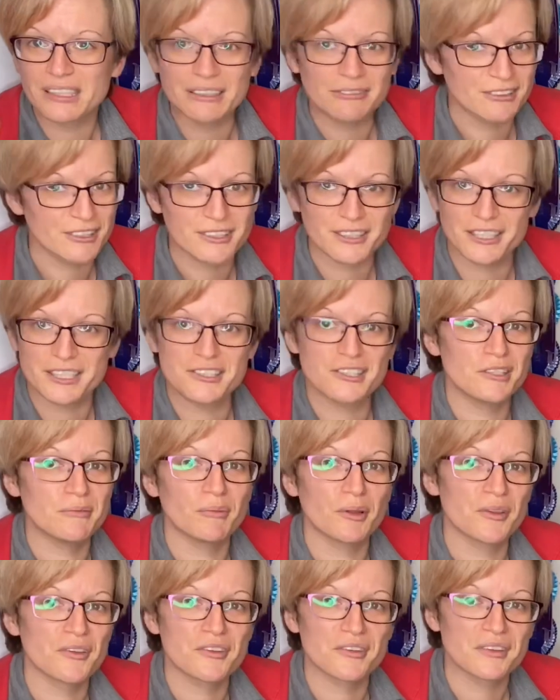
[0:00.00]
to 32
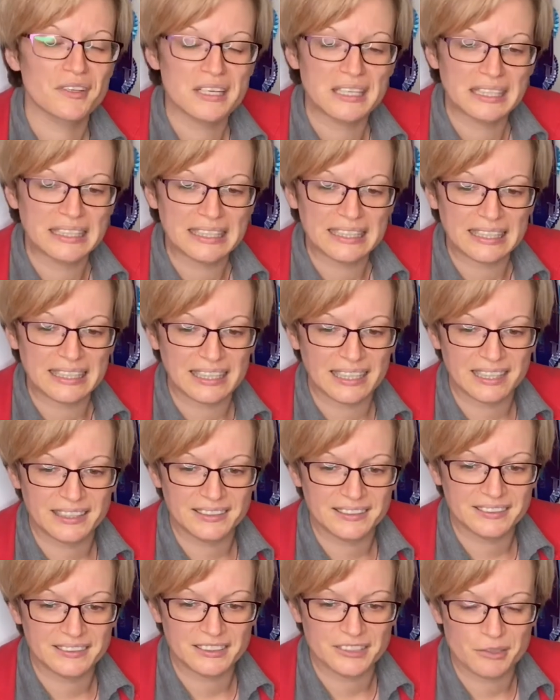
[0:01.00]
months,
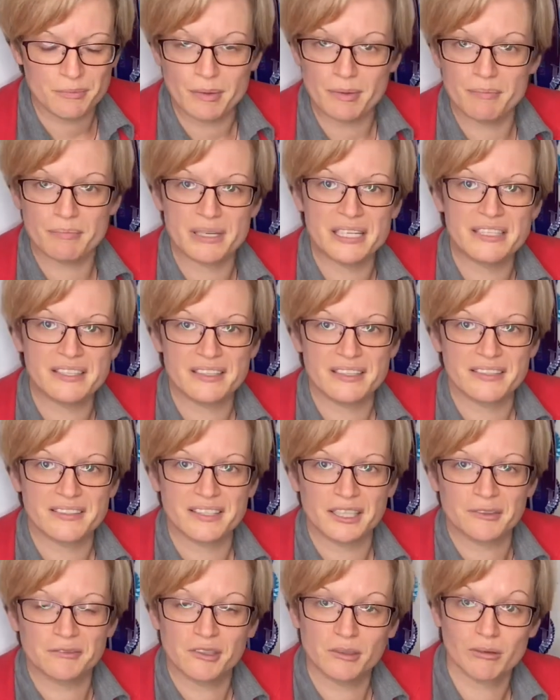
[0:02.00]
and you've been beating
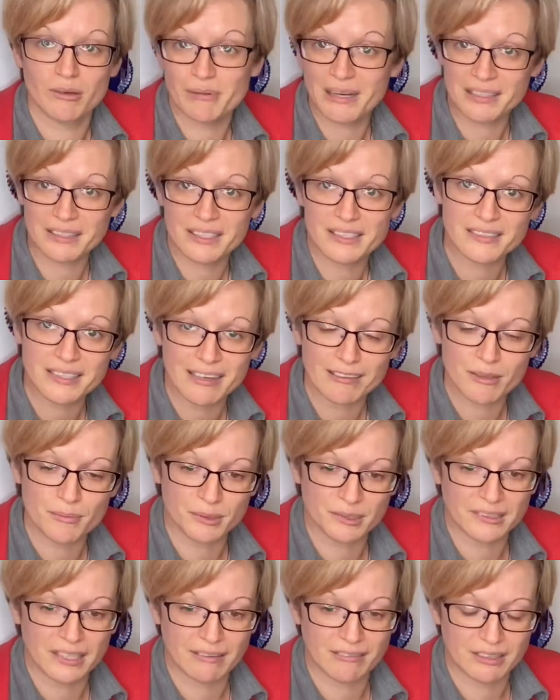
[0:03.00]
yourself up about this terrible,
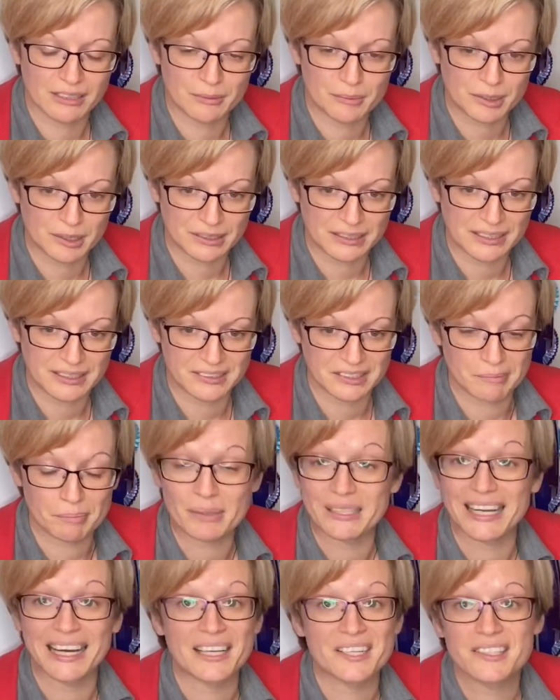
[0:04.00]
terrible litter,
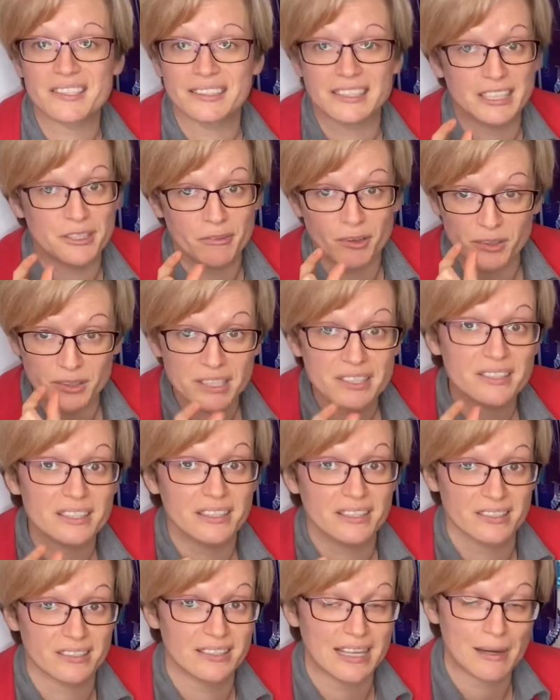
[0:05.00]
but actually you've only seen a
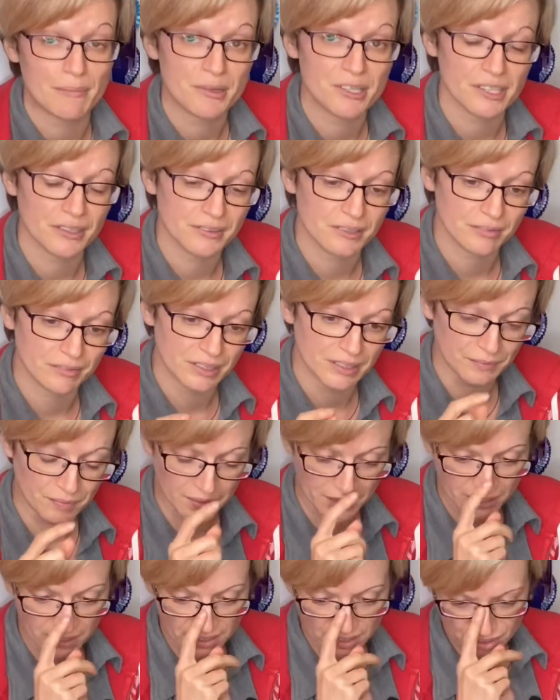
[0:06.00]
snapshot of it.
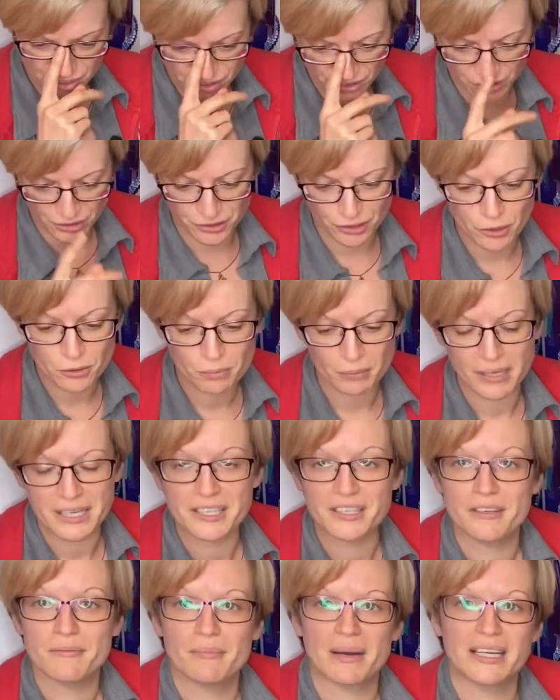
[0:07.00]
So don't
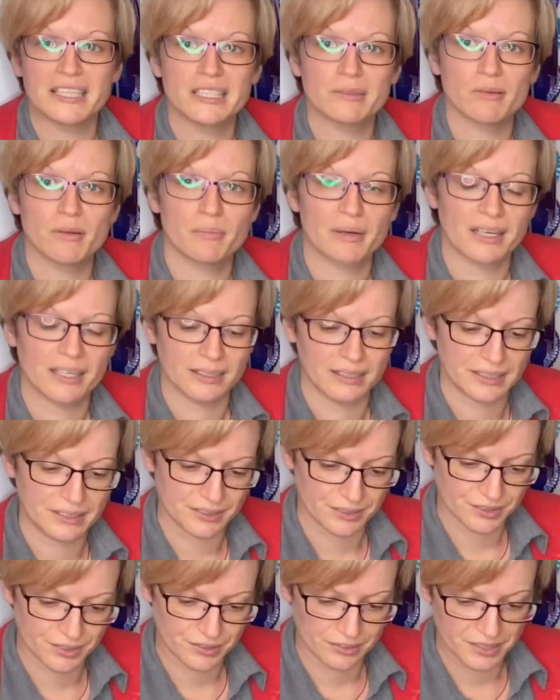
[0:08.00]
make your mind up about a litter
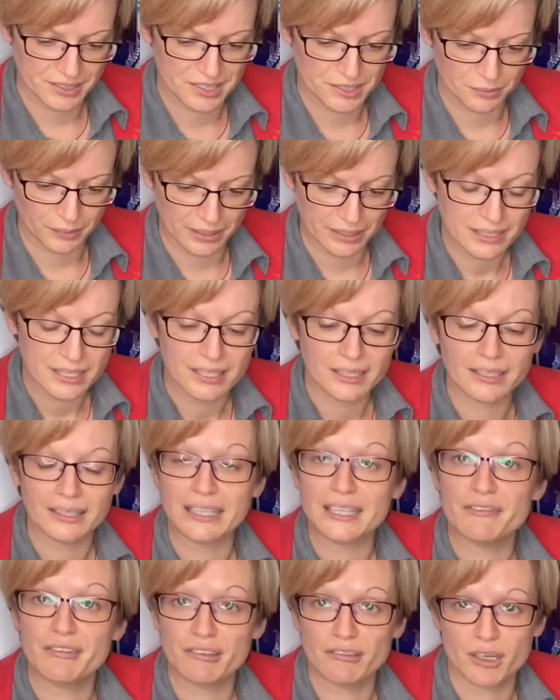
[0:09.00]
straight away.
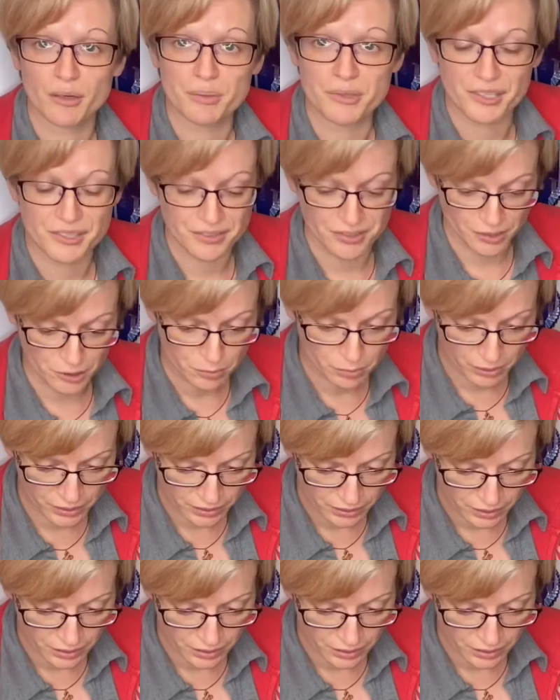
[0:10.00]
Leave your options open,